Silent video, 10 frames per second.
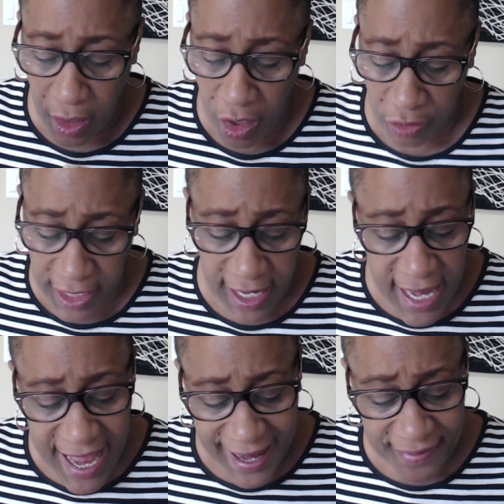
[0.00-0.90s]
Okay.
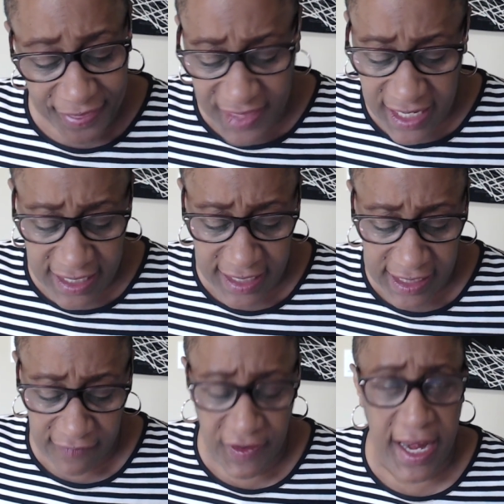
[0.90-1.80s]
I think that's
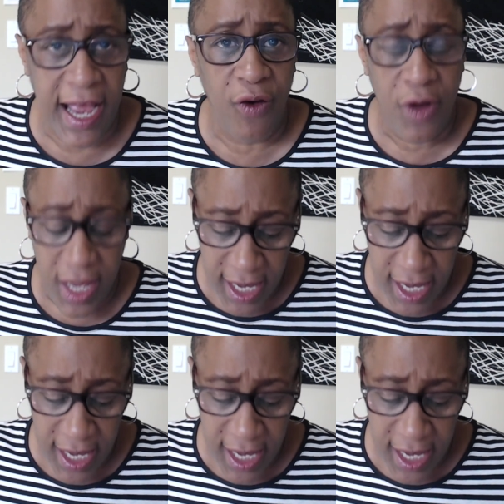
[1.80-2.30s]
it for now.